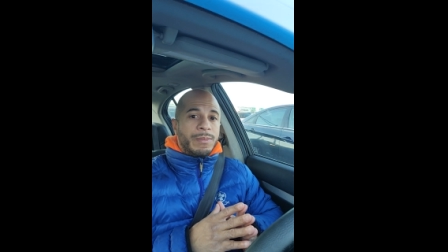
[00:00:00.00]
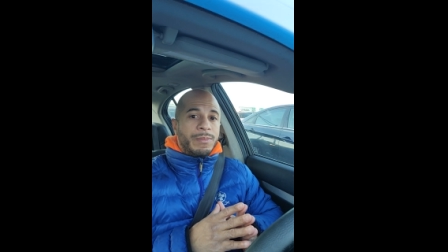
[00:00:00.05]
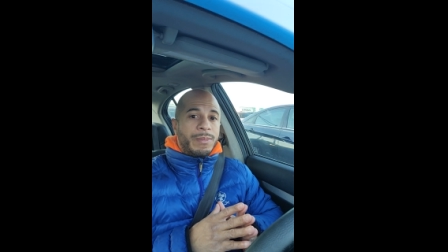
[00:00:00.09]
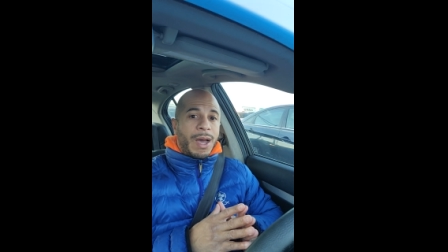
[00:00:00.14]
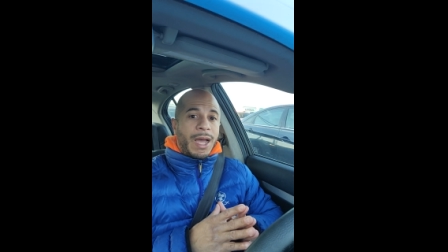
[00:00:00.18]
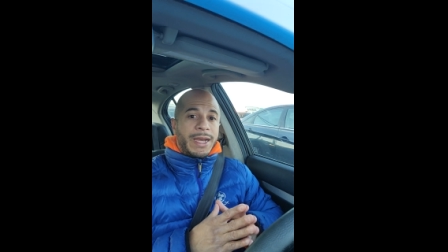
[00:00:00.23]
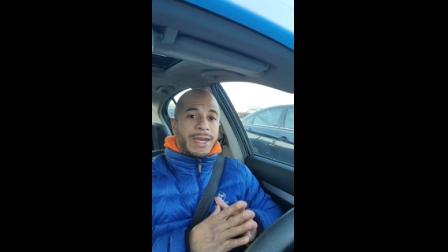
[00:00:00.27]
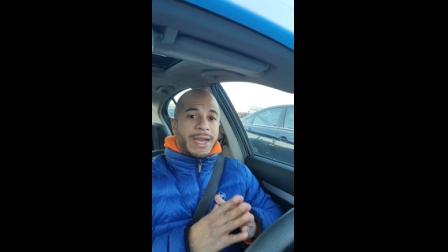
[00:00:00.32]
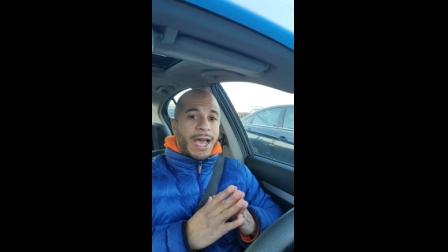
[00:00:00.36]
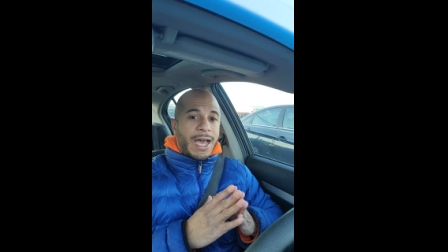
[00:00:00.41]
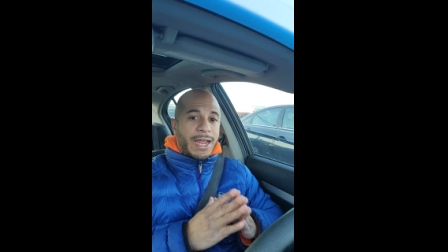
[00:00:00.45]

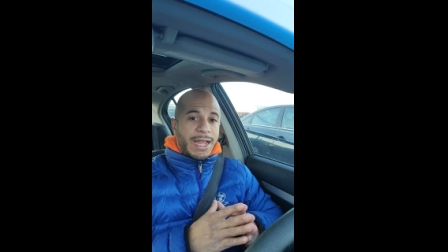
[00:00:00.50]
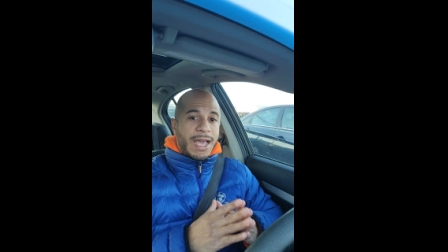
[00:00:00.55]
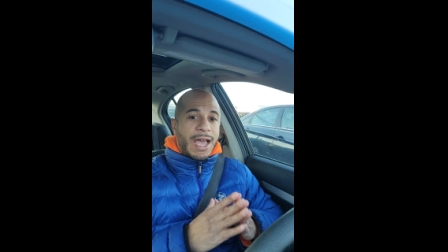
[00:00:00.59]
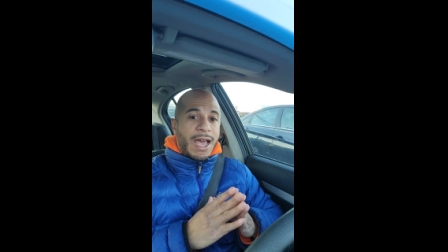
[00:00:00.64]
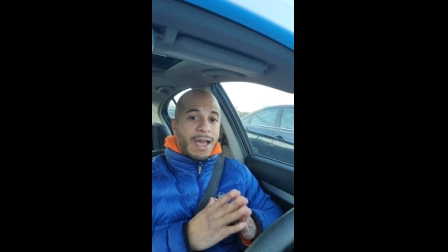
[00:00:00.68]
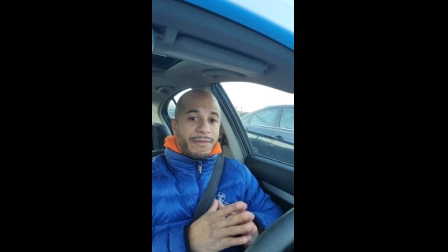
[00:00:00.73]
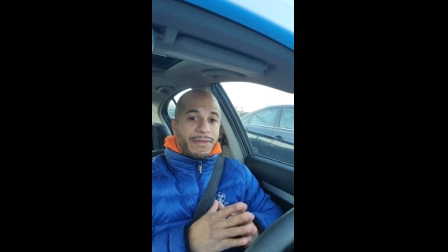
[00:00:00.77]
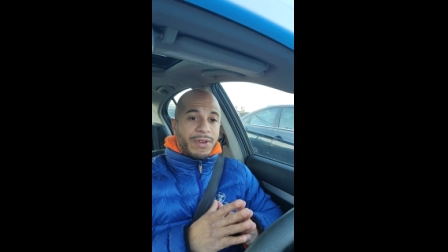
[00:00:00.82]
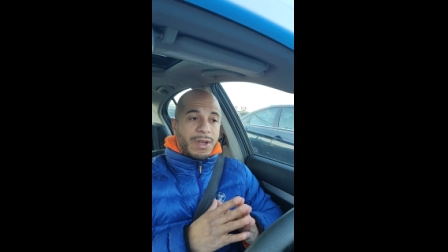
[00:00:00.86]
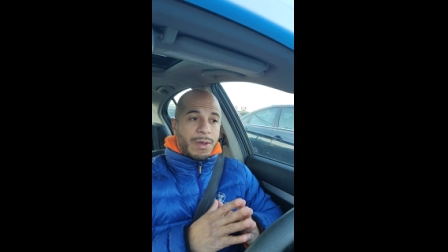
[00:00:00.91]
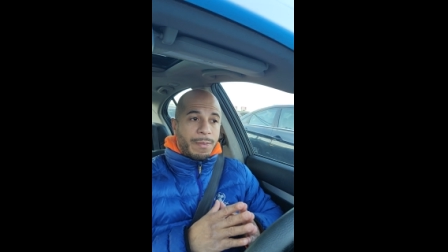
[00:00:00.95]
by not
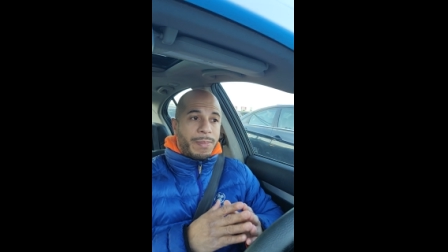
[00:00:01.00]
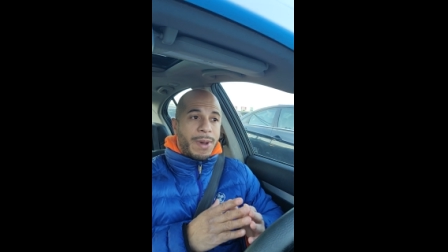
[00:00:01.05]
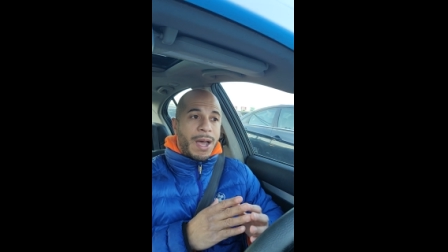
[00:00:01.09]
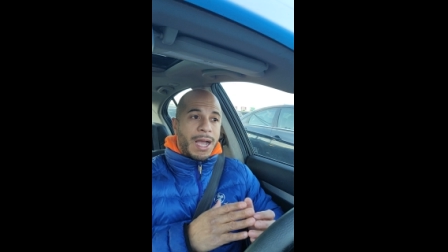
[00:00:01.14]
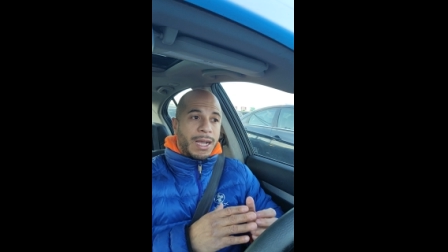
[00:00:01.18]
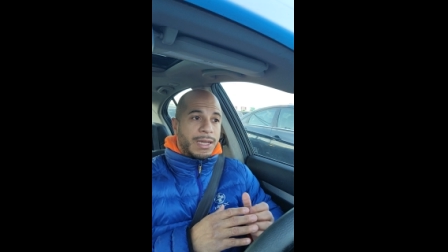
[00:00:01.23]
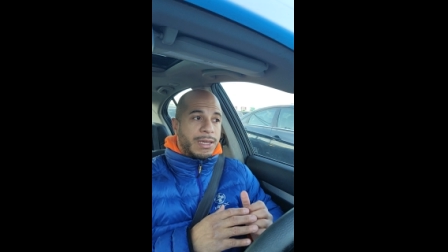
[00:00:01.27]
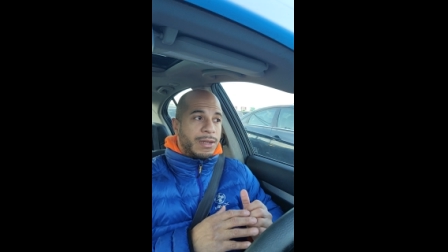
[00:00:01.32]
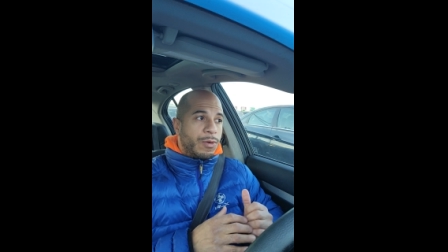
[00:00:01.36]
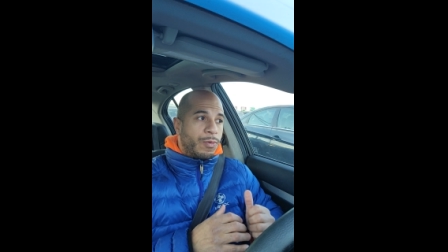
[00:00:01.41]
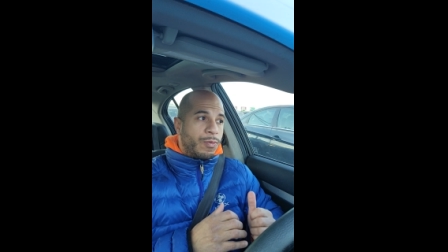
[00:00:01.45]
having the
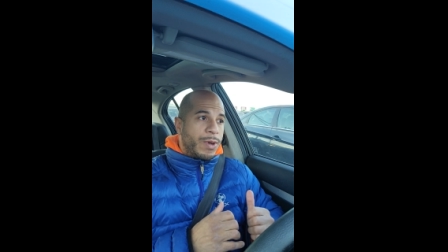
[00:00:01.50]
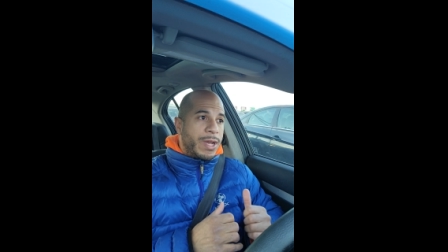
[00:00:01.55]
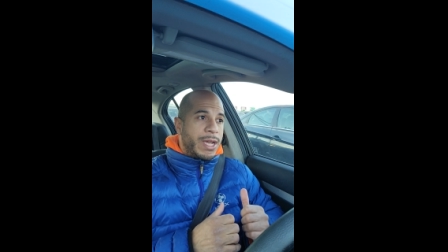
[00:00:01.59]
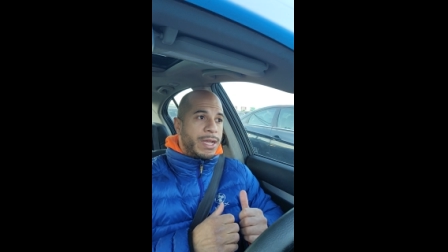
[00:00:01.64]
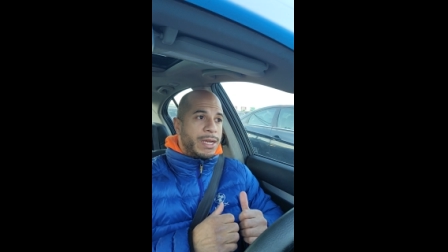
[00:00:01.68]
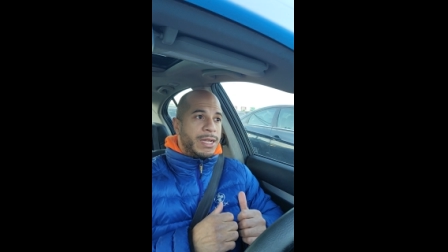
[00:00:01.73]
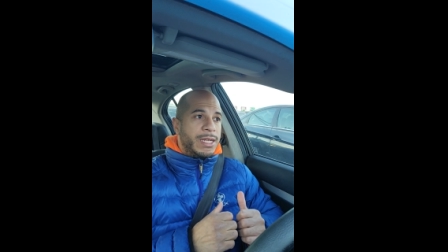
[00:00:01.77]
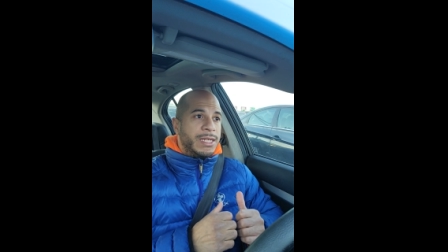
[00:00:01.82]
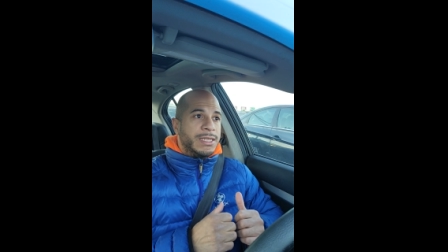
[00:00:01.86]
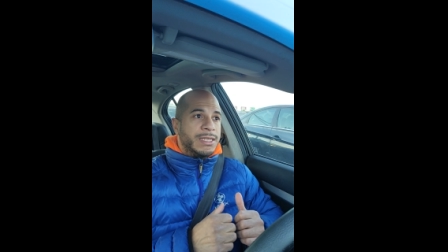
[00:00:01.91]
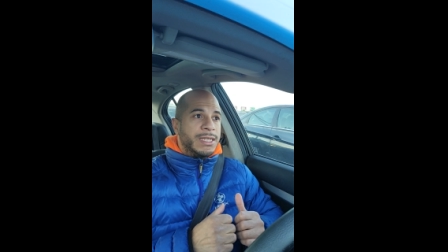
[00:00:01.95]
pocket
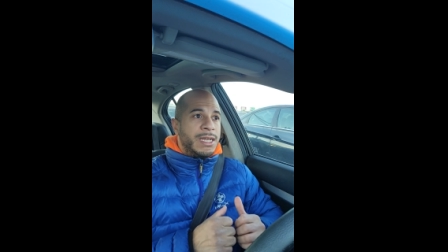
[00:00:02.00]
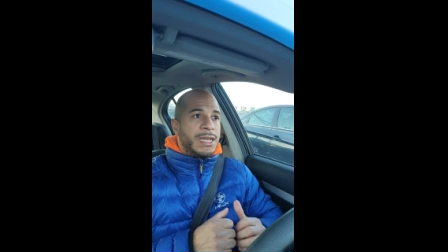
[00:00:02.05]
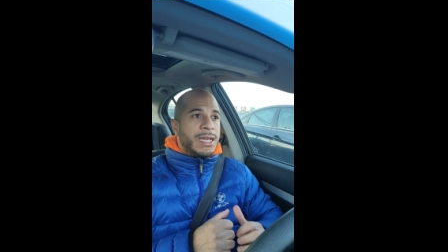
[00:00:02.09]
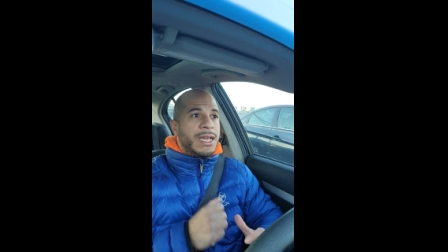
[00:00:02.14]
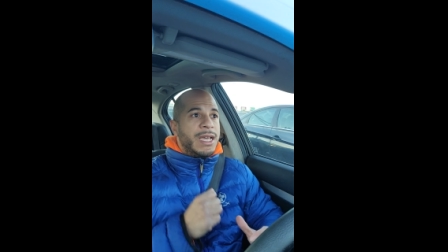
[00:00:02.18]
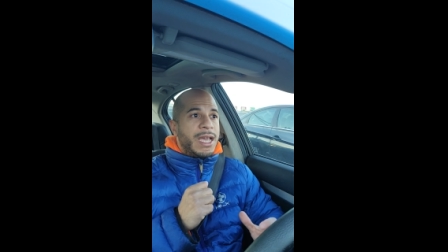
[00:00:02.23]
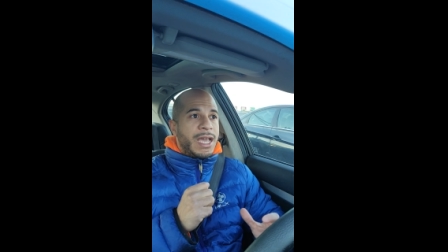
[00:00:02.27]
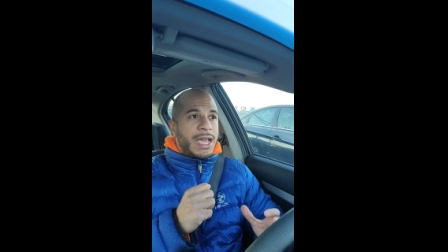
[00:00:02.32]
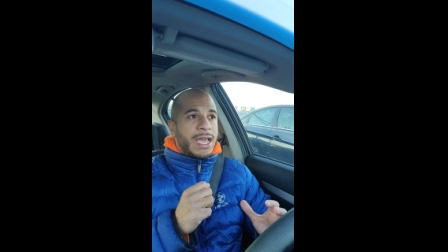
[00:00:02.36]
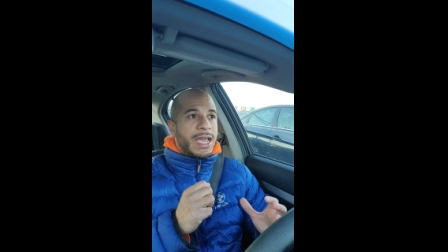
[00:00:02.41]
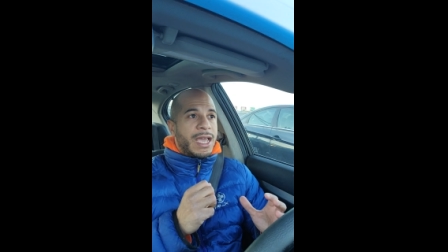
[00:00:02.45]
awareness
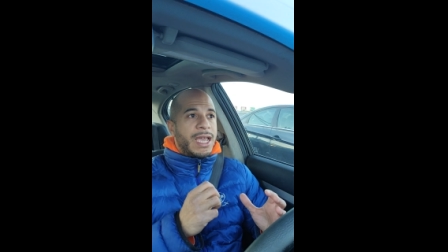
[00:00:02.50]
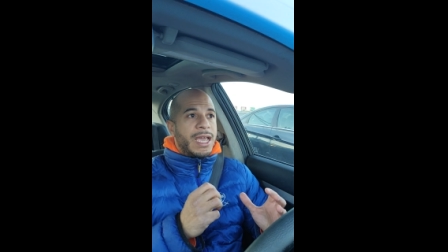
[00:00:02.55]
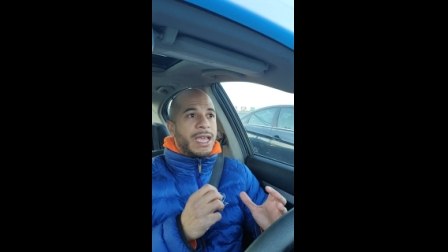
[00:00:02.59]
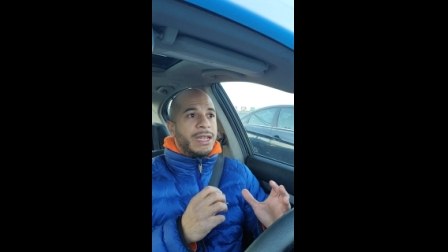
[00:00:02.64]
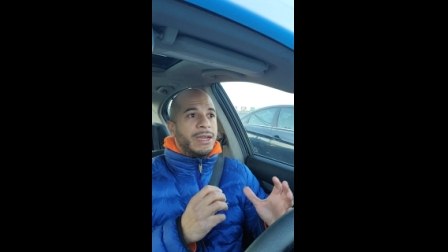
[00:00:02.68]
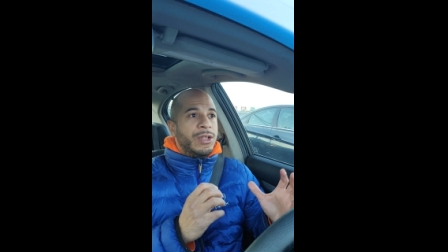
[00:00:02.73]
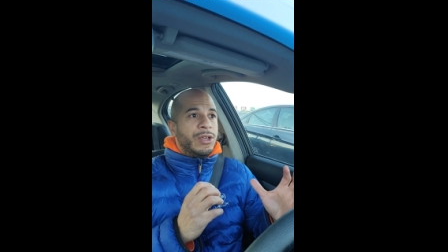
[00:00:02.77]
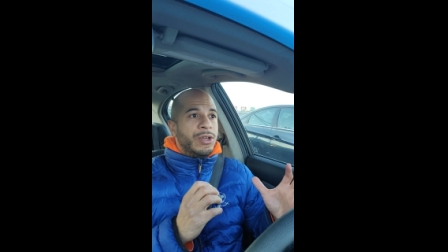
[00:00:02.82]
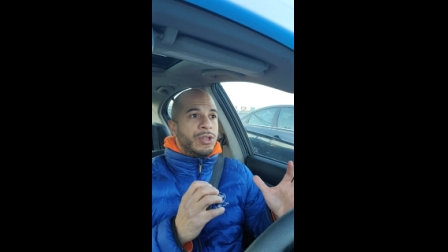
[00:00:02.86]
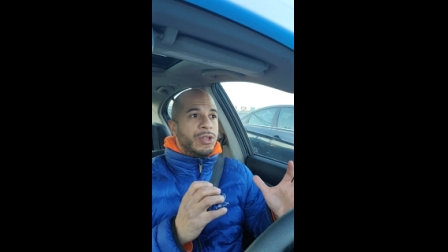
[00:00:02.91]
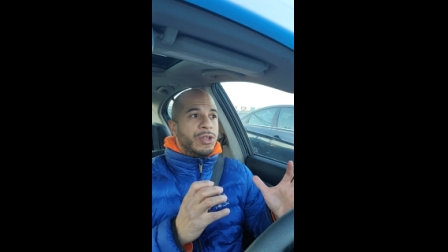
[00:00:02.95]

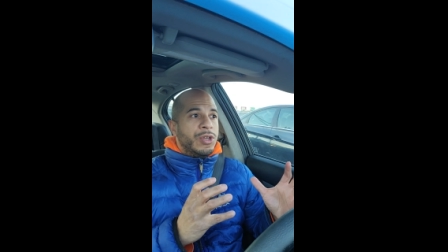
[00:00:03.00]
and